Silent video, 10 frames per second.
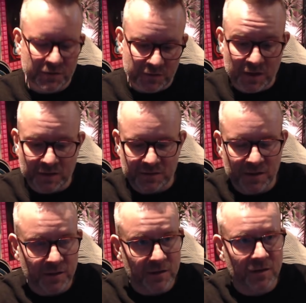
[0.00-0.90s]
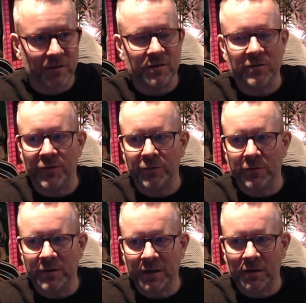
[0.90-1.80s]
so that's nothing that I'm going to go through
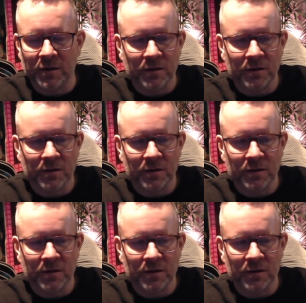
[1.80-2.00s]
here.